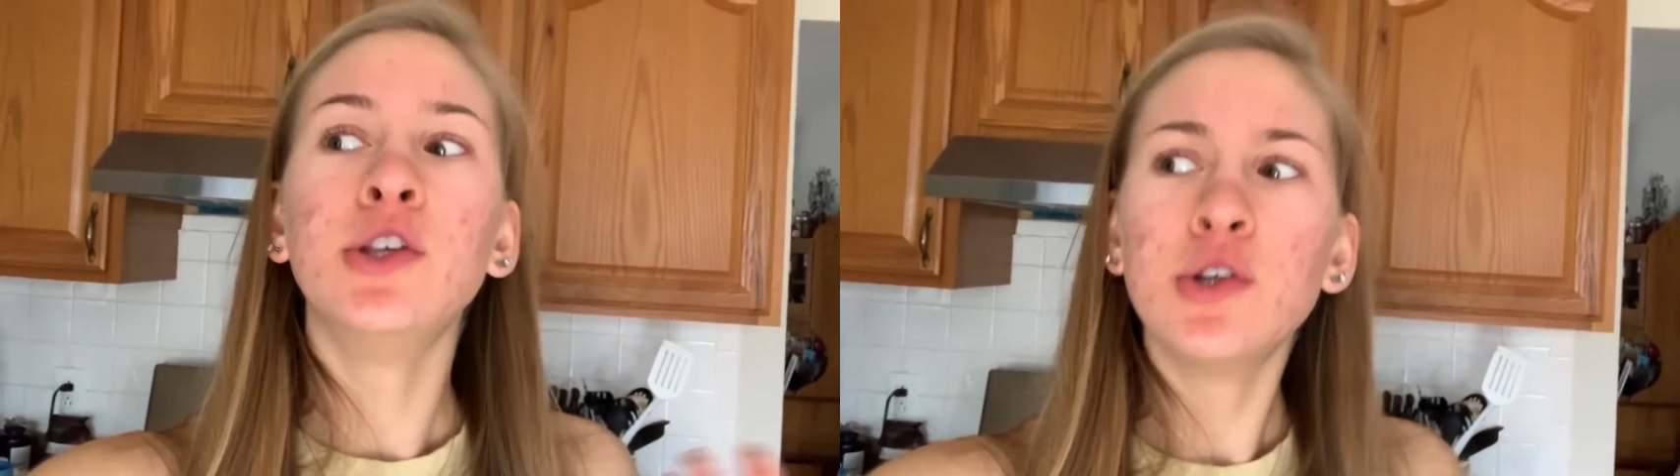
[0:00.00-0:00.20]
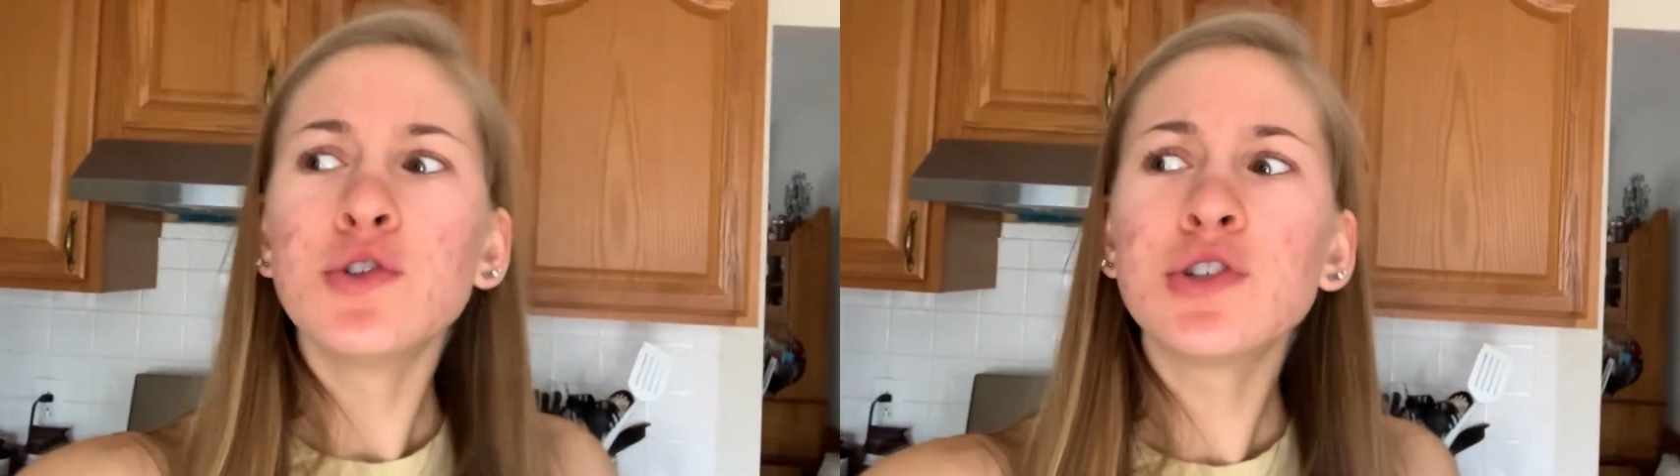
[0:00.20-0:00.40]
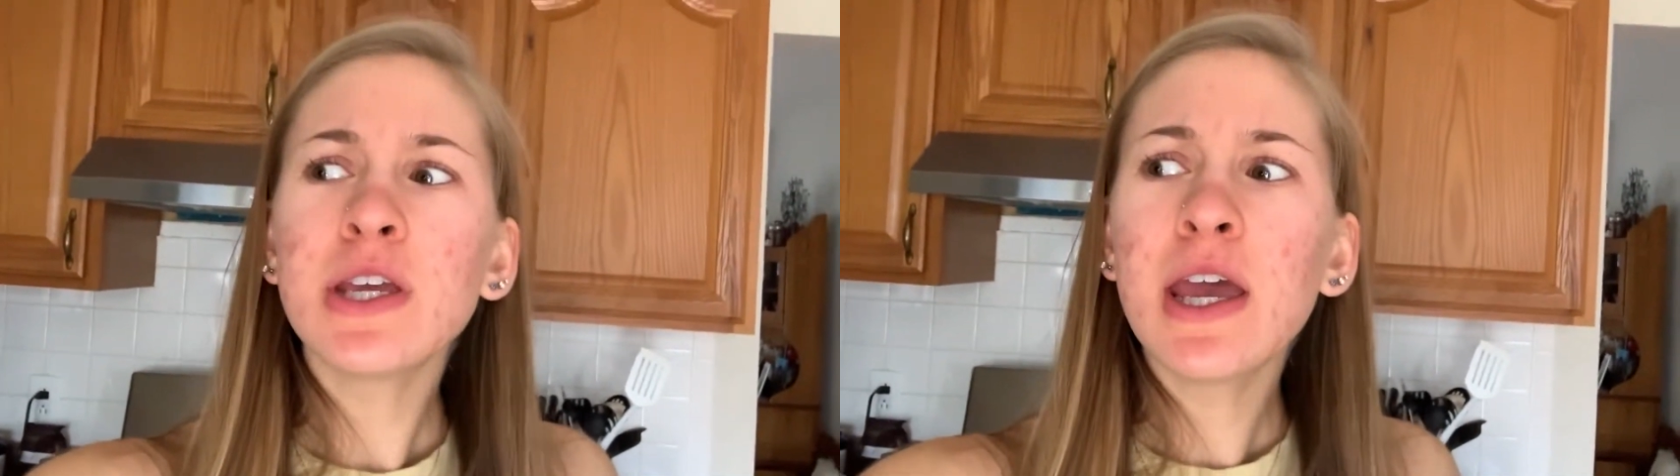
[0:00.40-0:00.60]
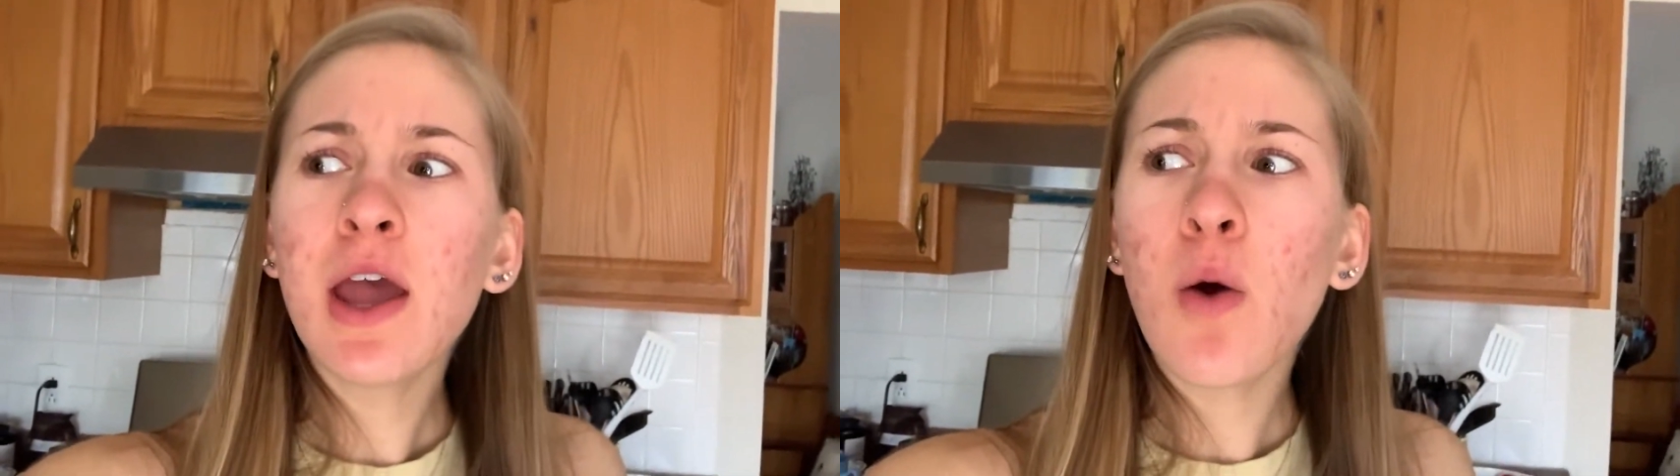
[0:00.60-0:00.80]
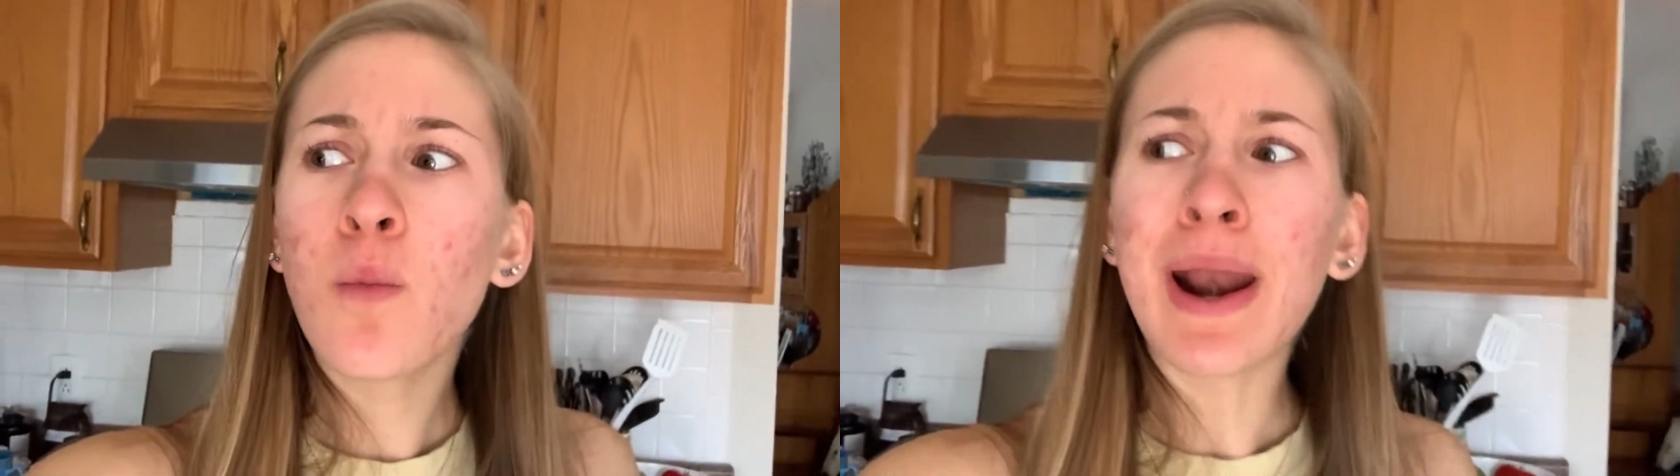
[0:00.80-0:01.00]
usually
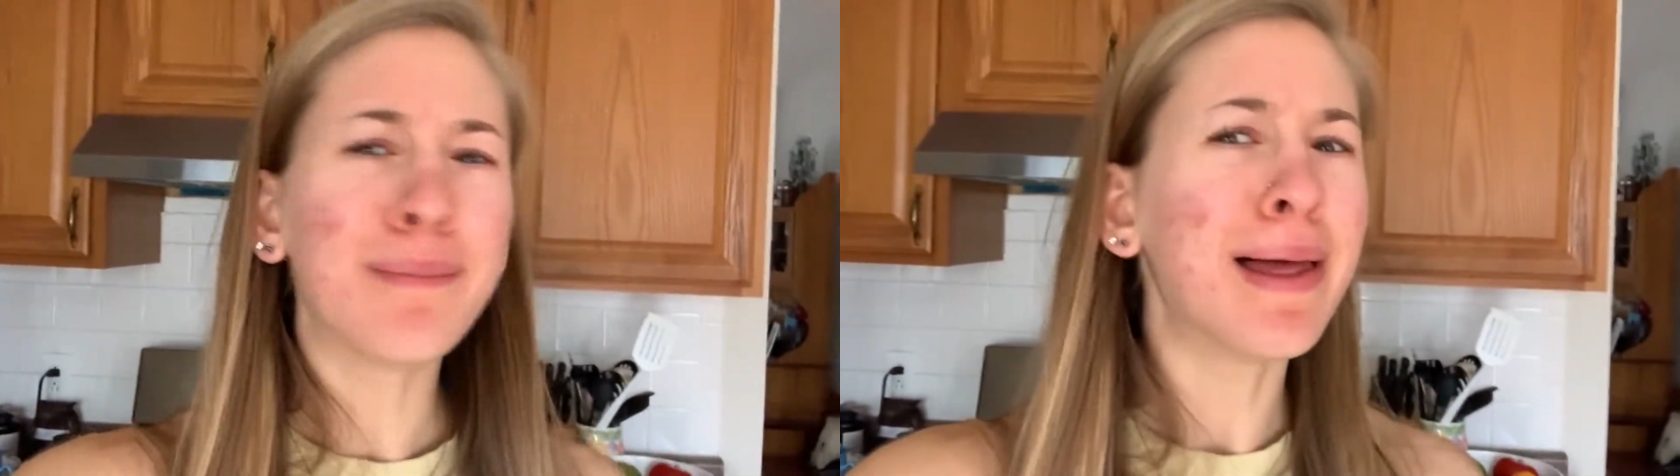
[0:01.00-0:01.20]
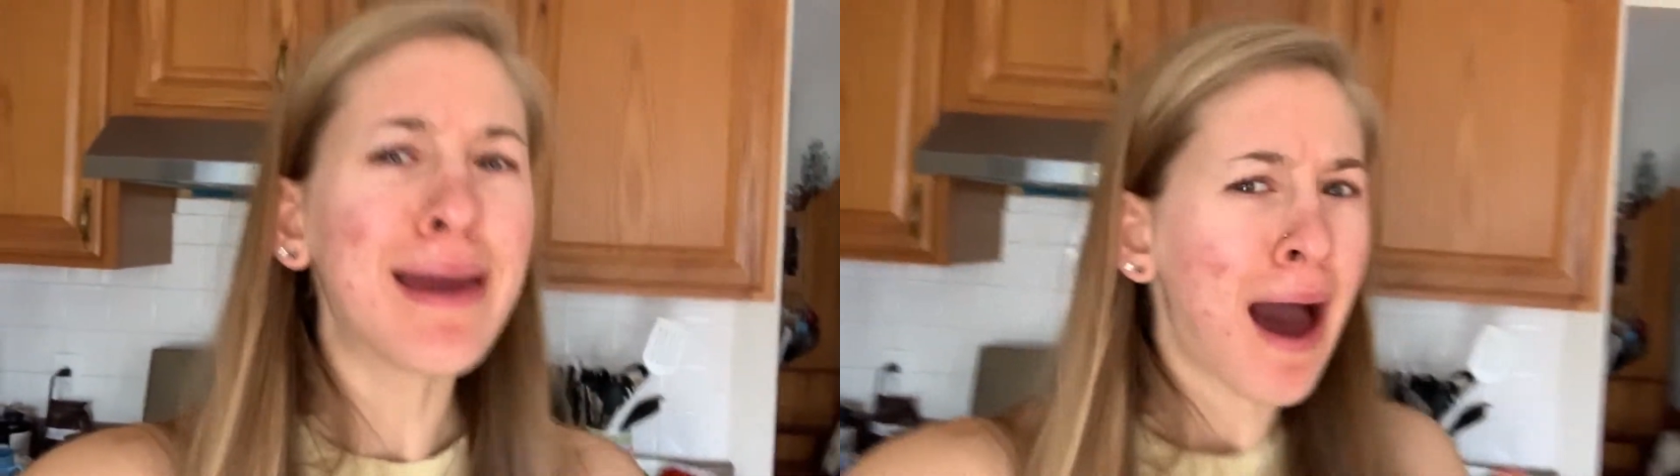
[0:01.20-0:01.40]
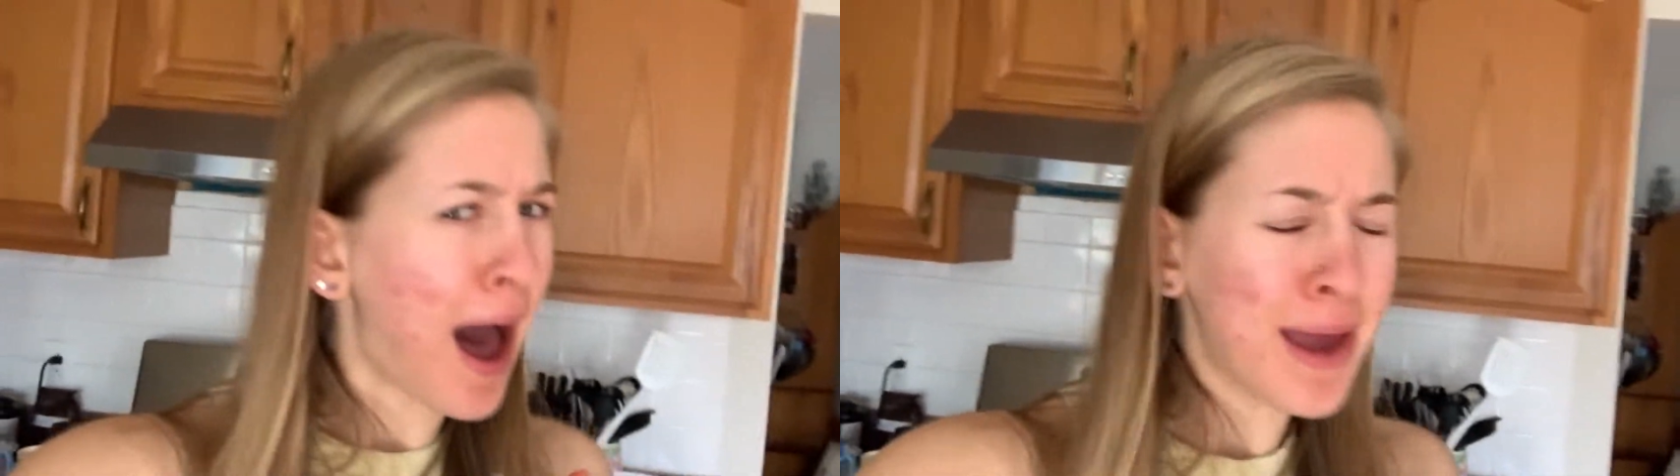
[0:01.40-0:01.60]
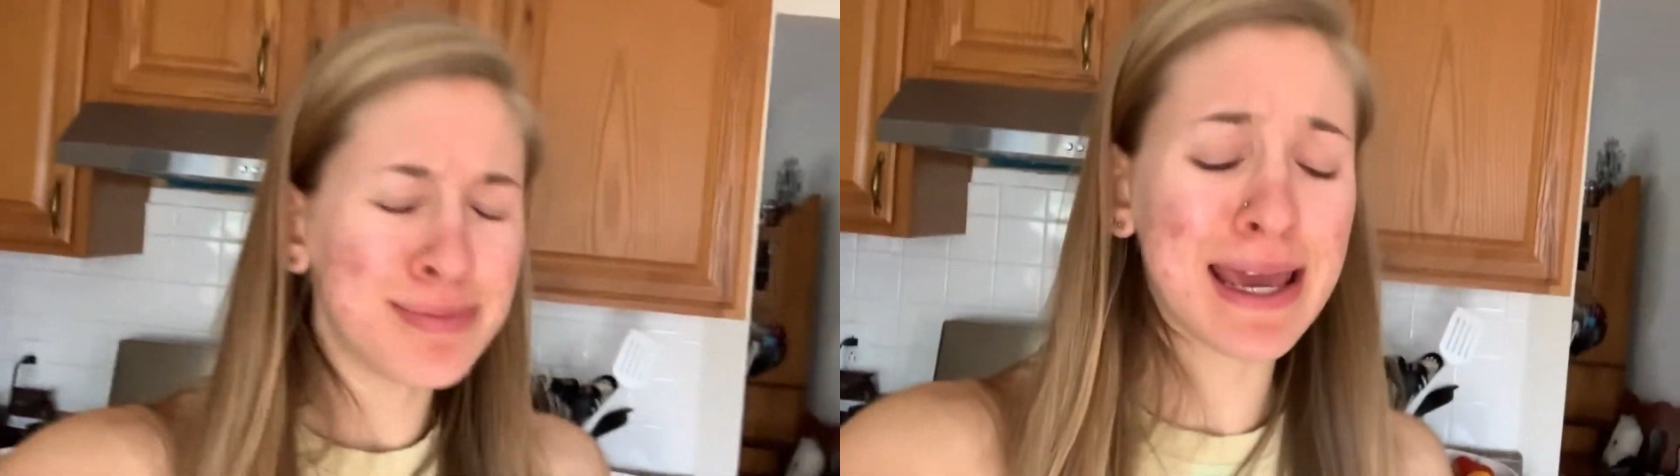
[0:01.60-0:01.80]
when I'm like hyped